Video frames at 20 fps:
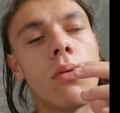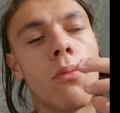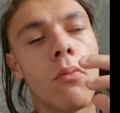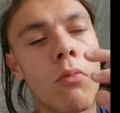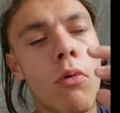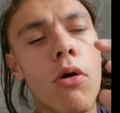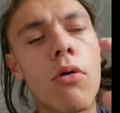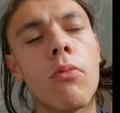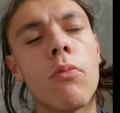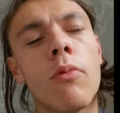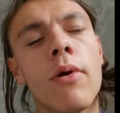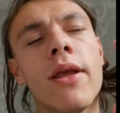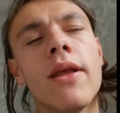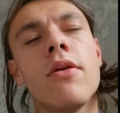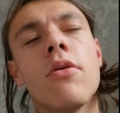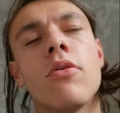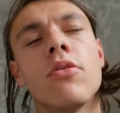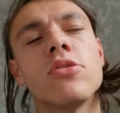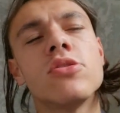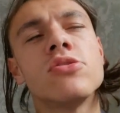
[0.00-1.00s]
what we
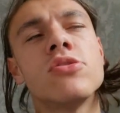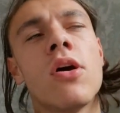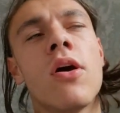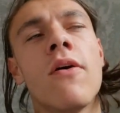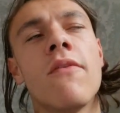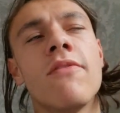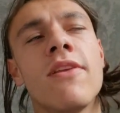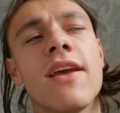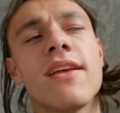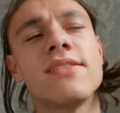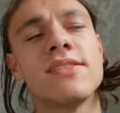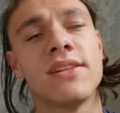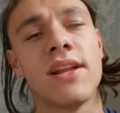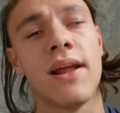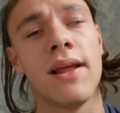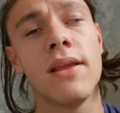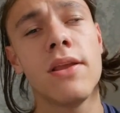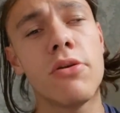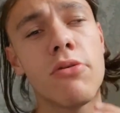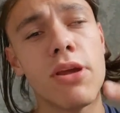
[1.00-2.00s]
got served
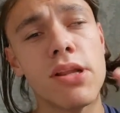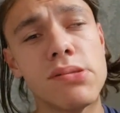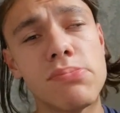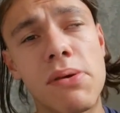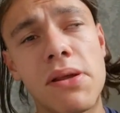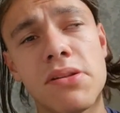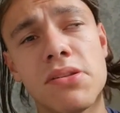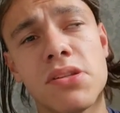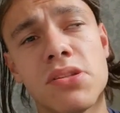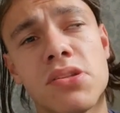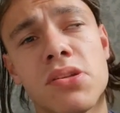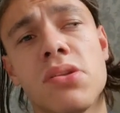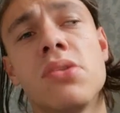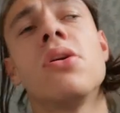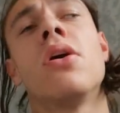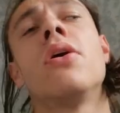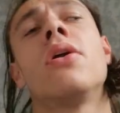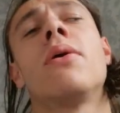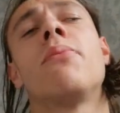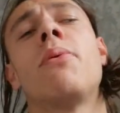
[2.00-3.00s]
yesterday, you expect us to
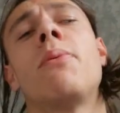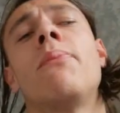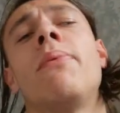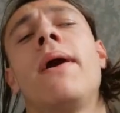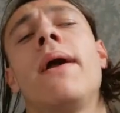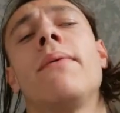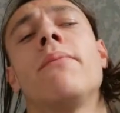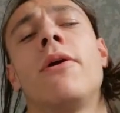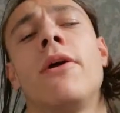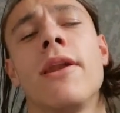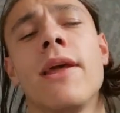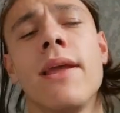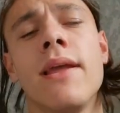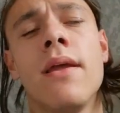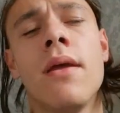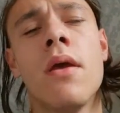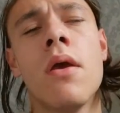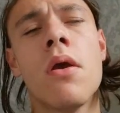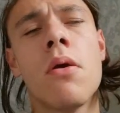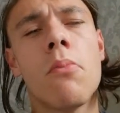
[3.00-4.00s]
turn up and pay money.
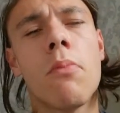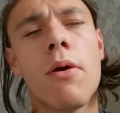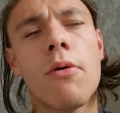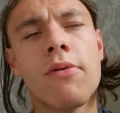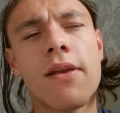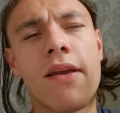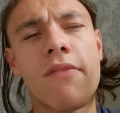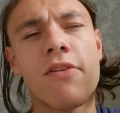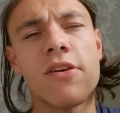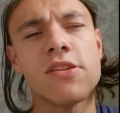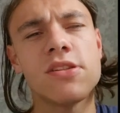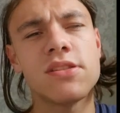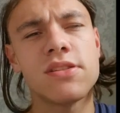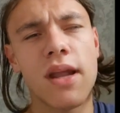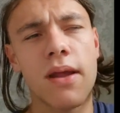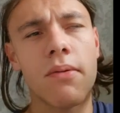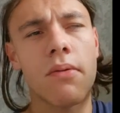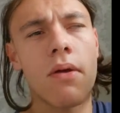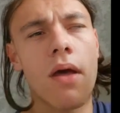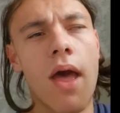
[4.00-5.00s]
Well, give us
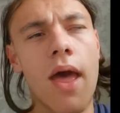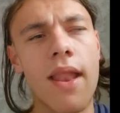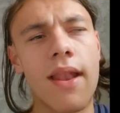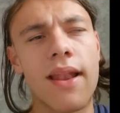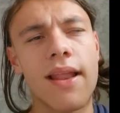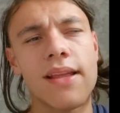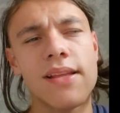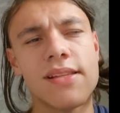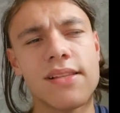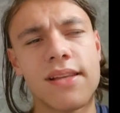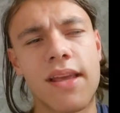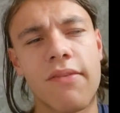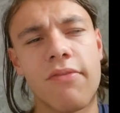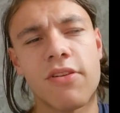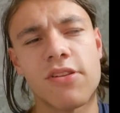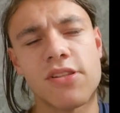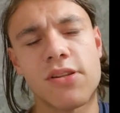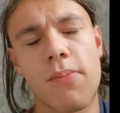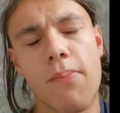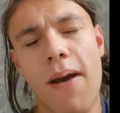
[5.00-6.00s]
the
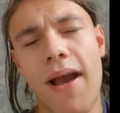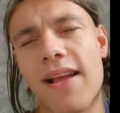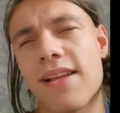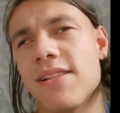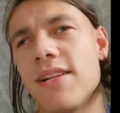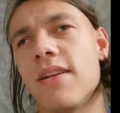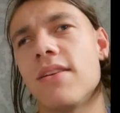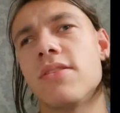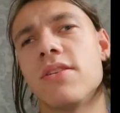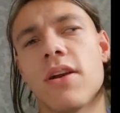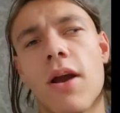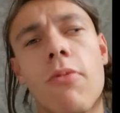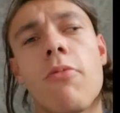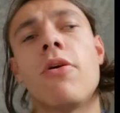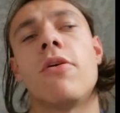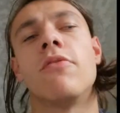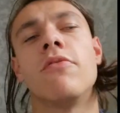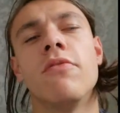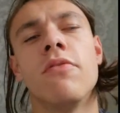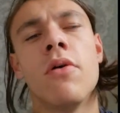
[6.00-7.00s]
basics to go
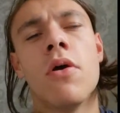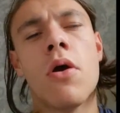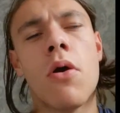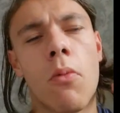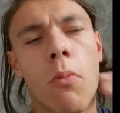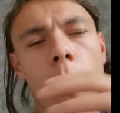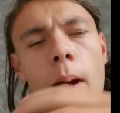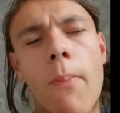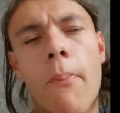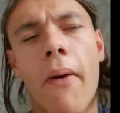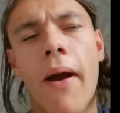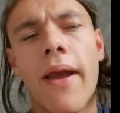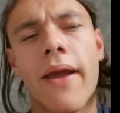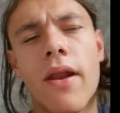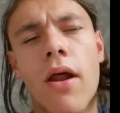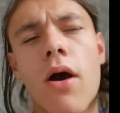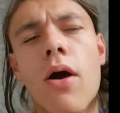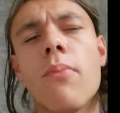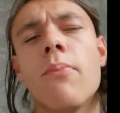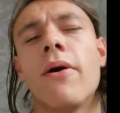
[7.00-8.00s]
off. We're
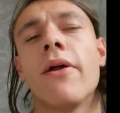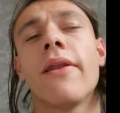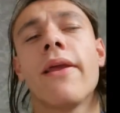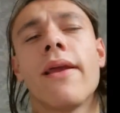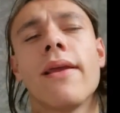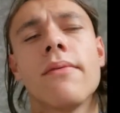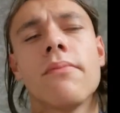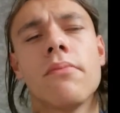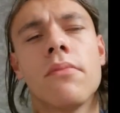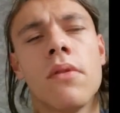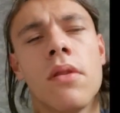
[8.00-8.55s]
paying our money